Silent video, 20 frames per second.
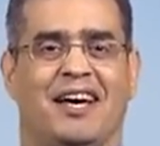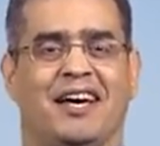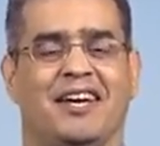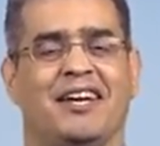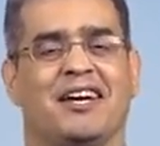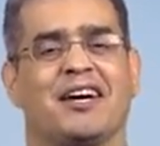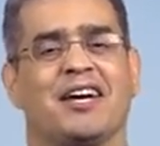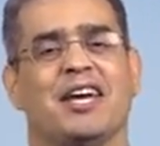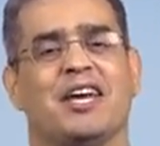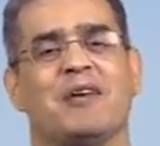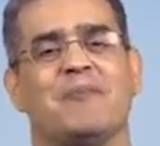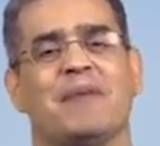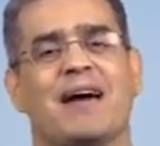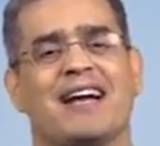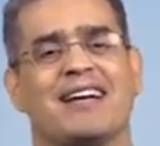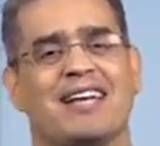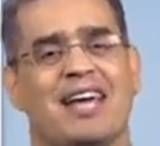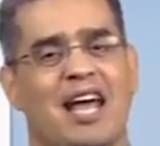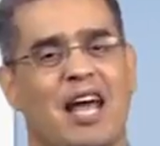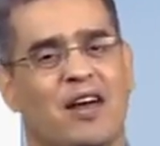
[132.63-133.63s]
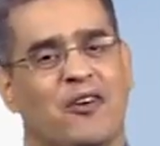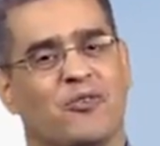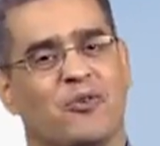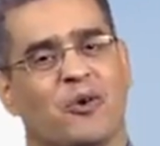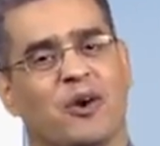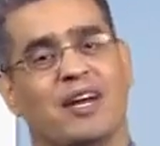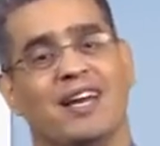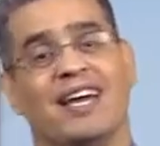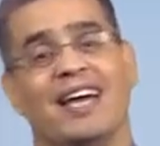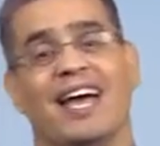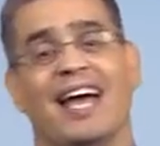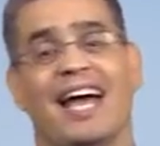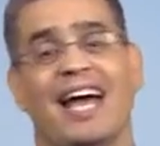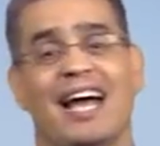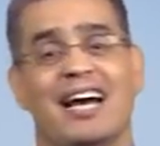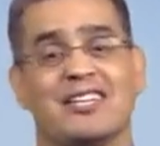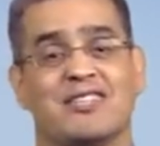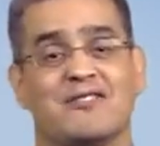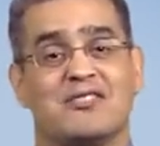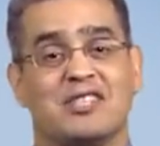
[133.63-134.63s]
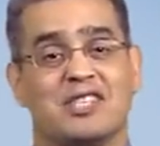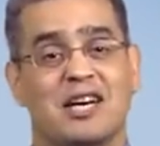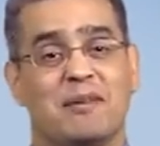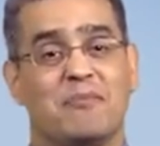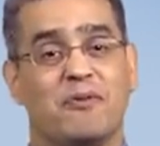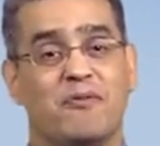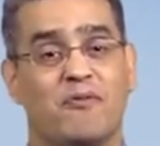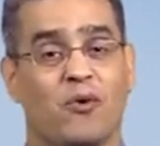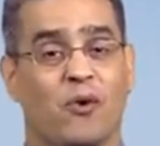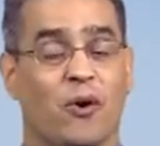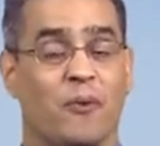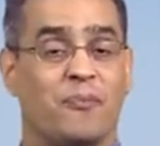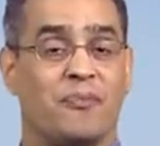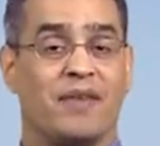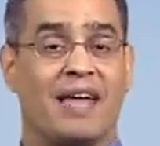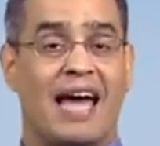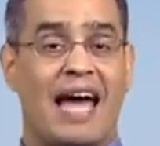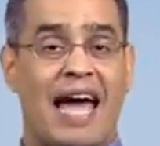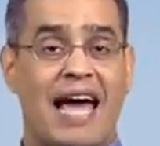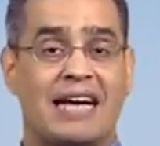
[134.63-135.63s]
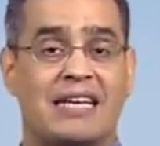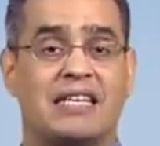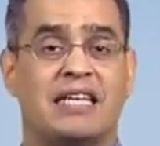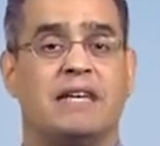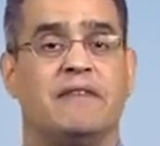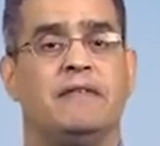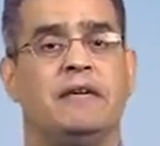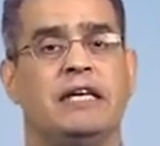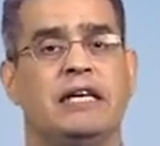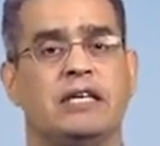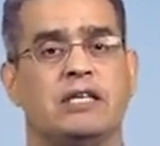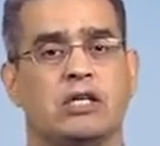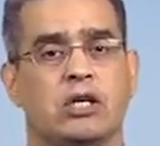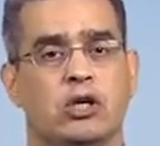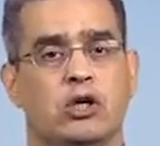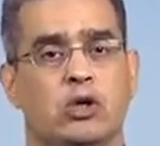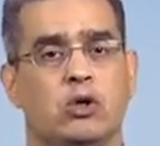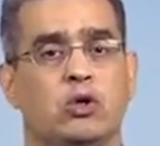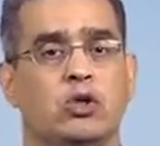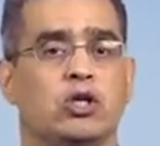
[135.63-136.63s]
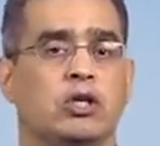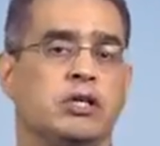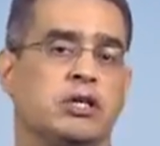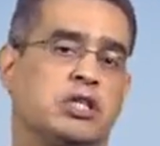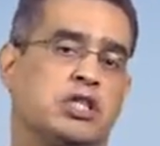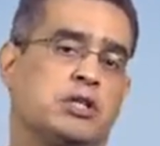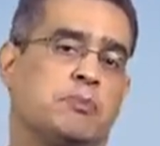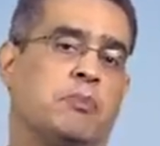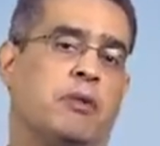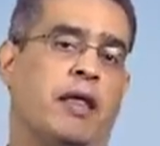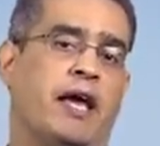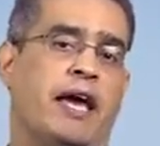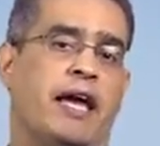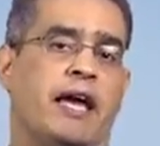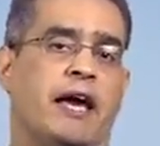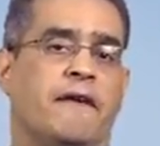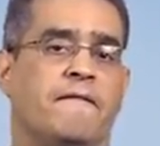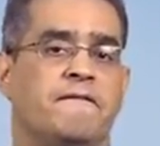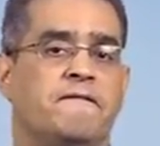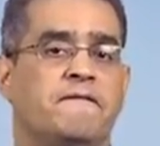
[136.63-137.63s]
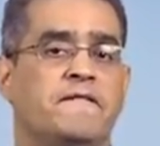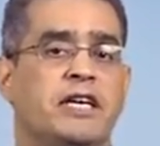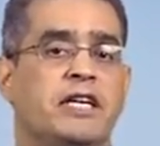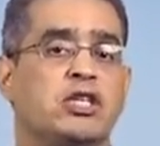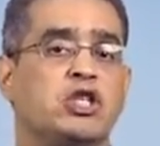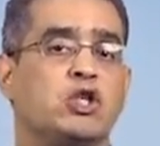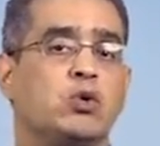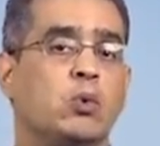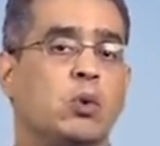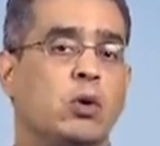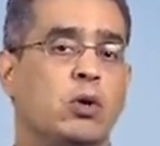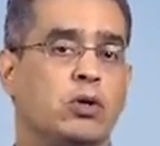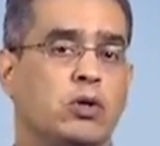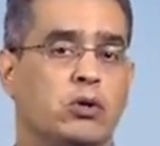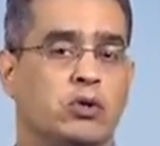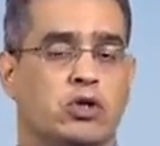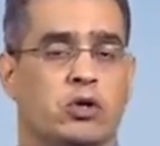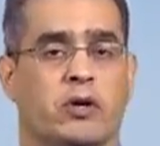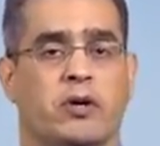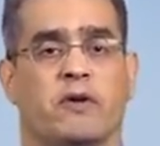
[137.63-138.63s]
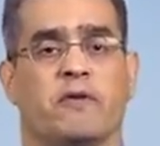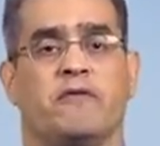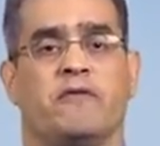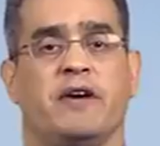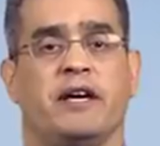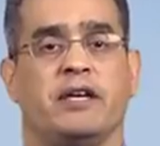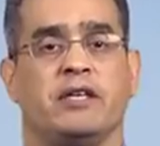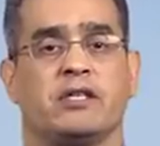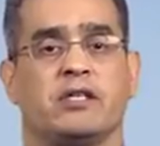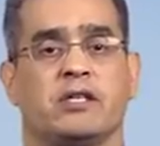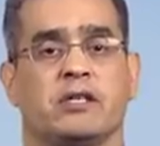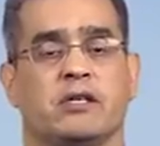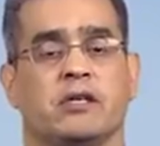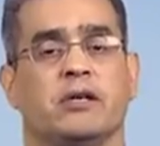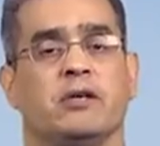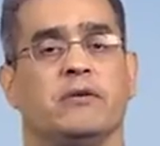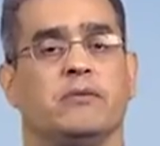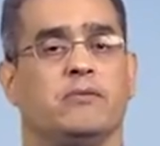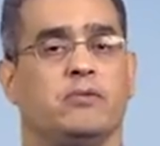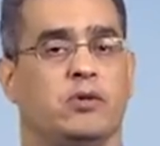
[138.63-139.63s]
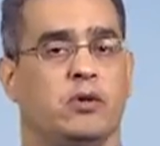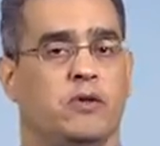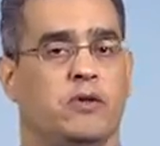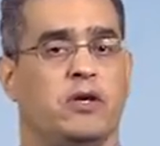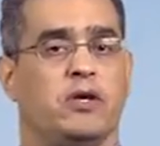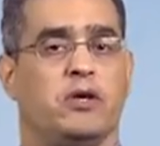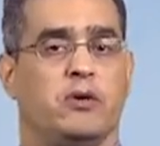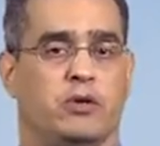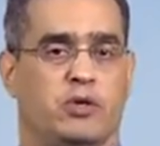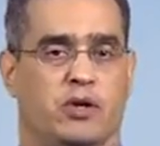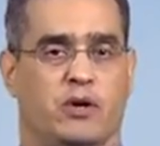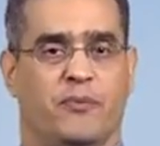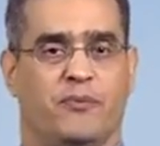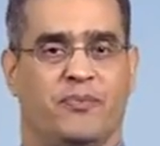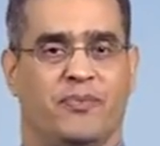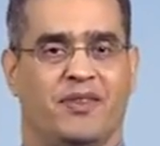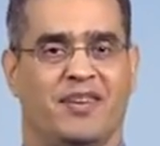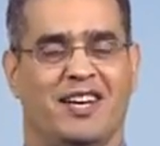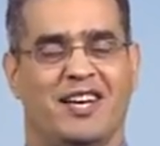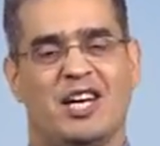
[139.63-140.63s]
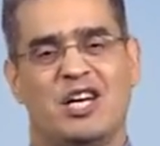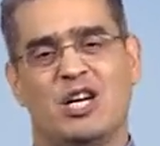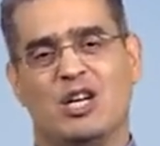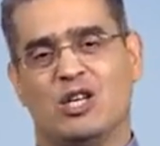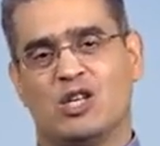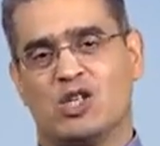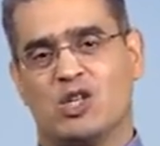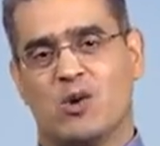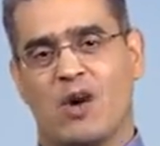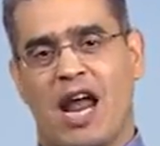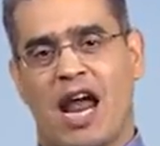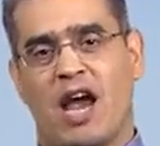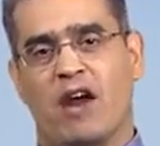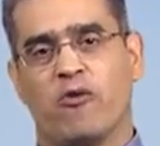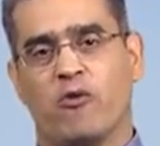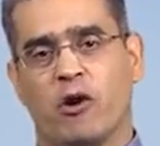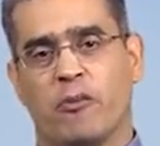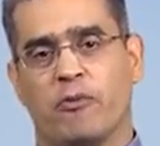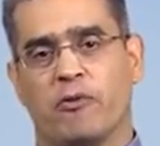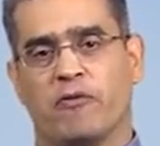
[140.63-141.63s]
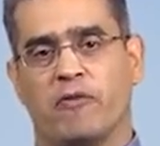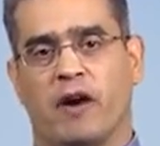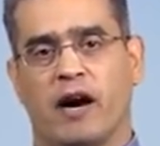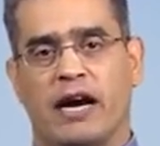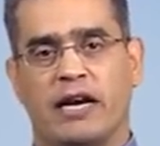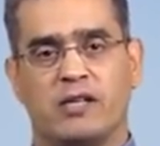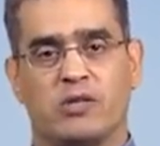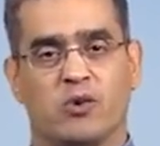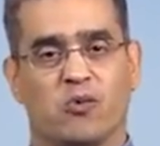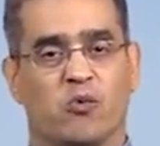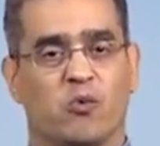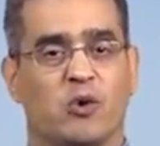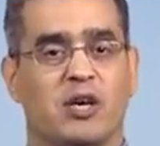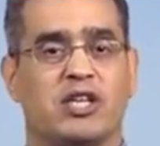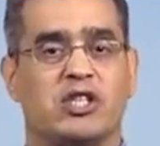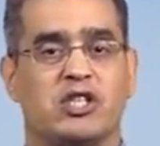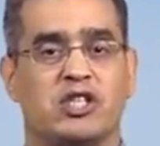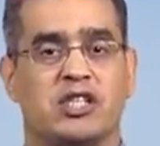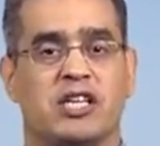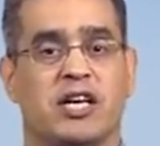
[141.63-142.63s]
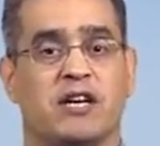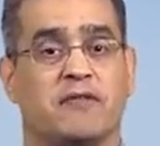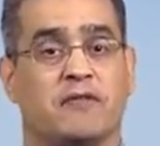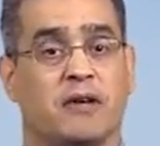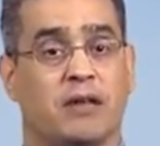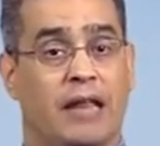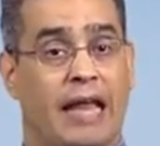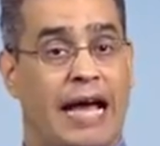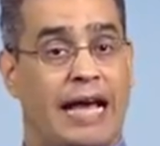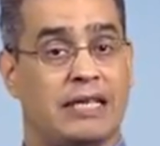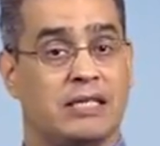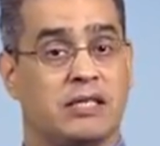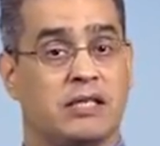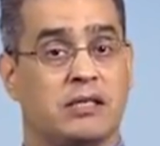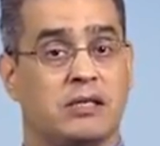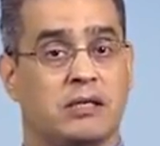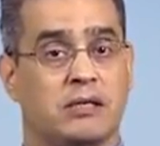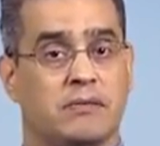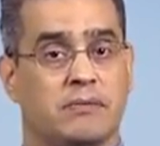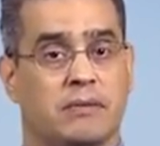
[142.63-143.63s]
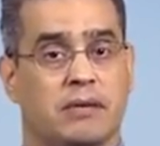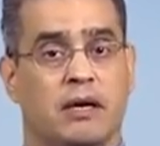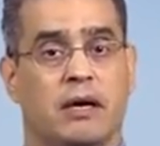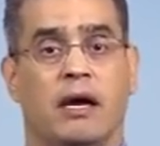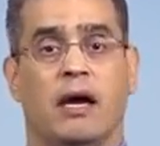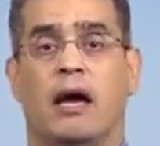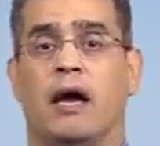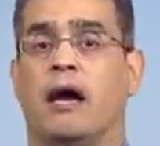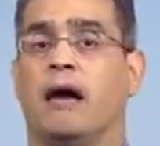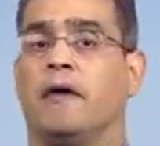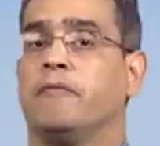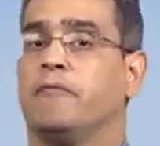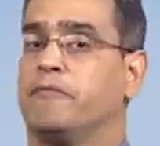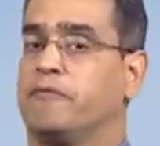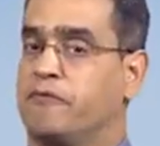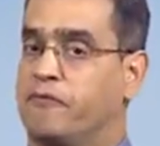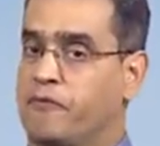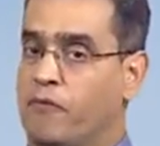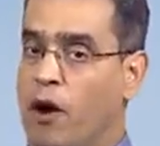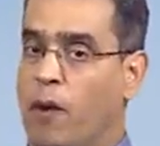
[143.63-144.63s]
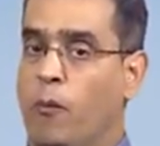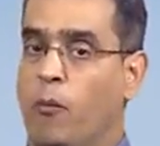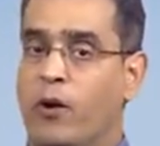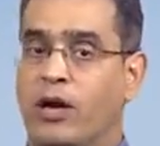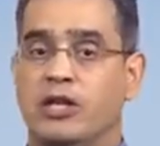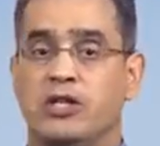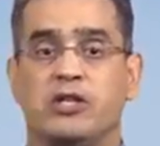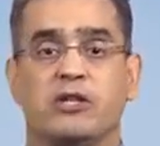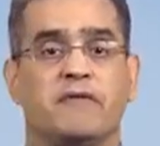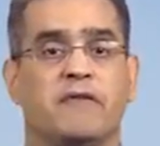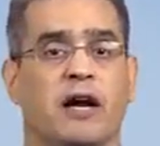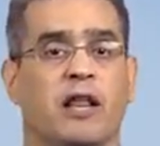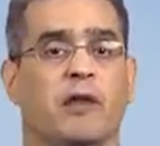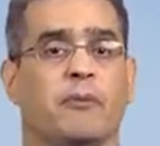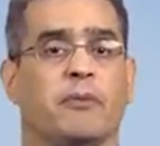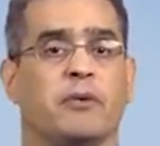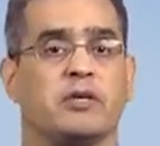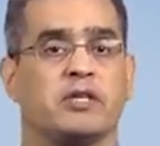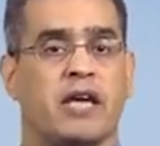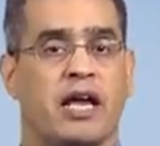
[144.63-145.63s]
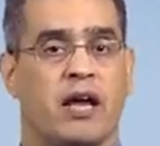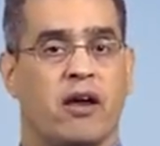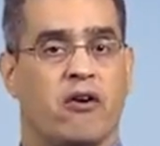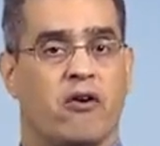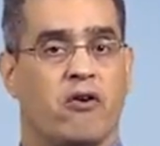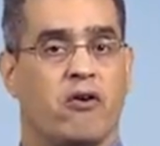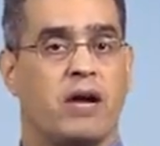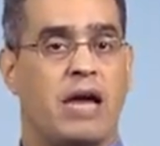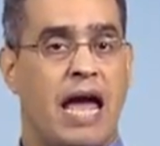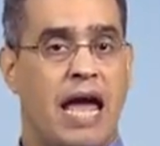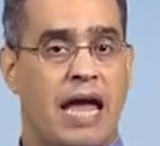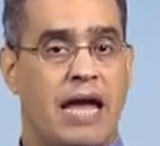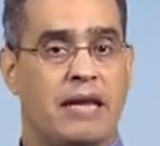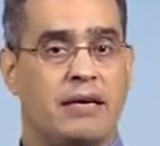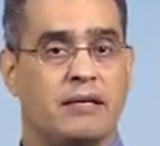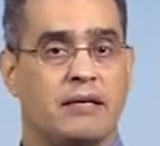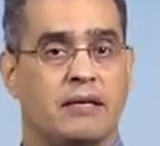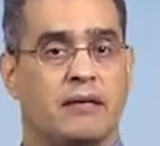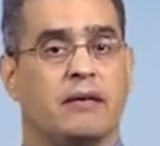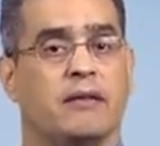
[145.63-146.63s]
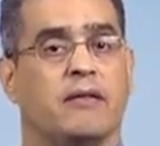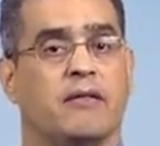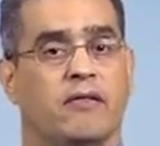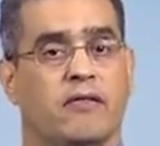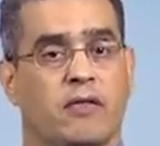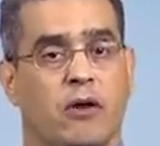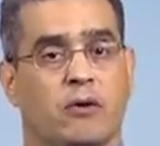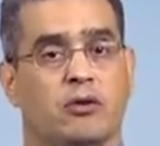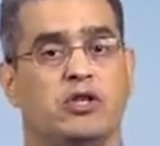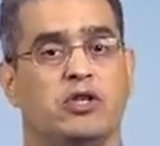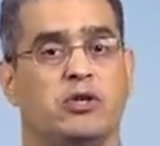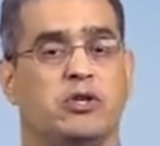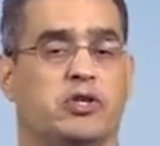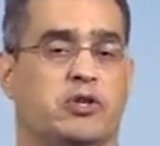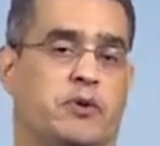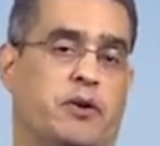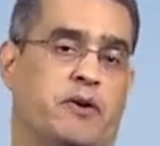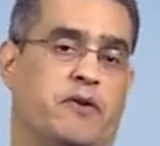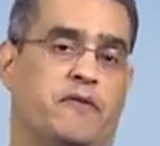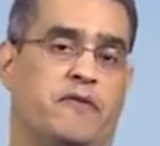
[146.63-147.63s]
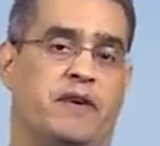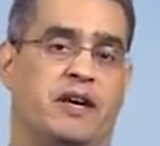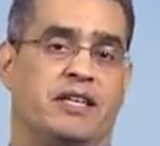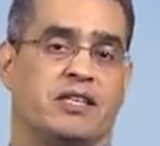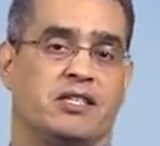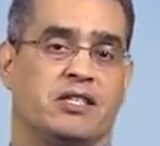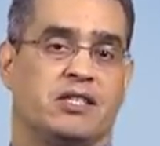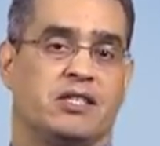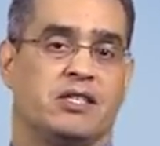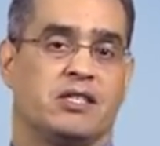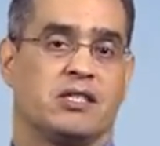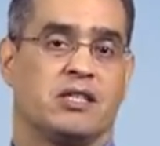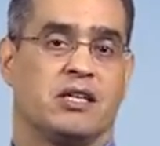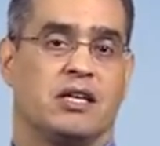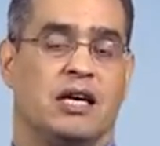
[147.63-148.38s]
Now, getting back to Android, as I've said before, activities usually display a visual user interface to the user. So Android provides a rich set of classes from which developers can create those user interfaces.